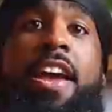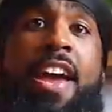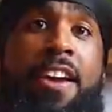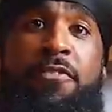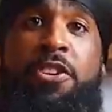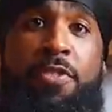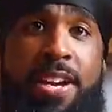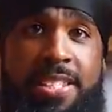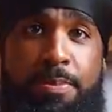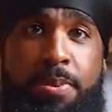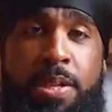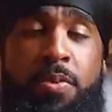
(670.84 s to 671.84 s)
Every
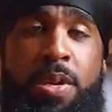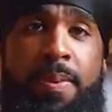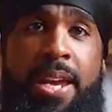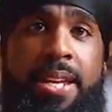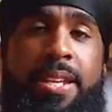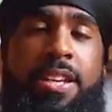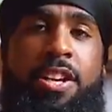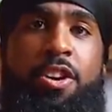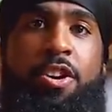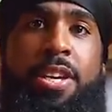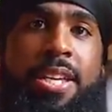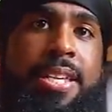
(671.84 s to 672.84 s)
recipe we made
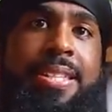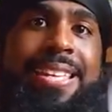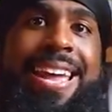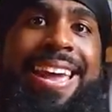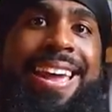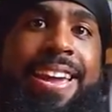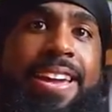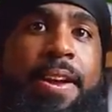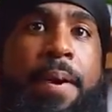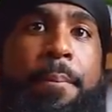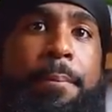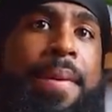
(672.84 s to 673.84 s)
here is
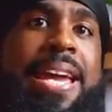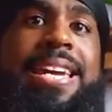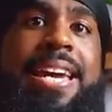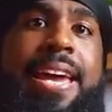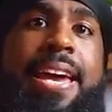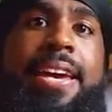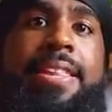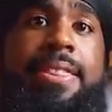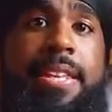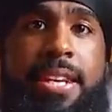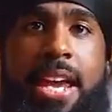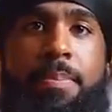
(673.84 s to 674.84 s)
a make ahead
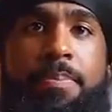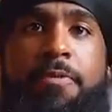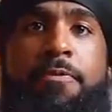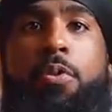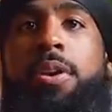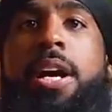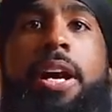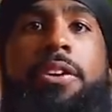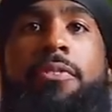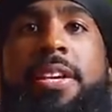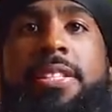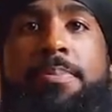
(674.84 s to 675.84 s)
the night before kind
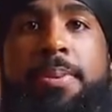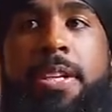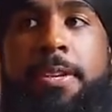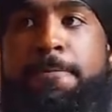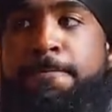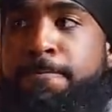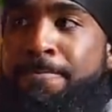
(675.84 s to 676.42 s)
of recipe,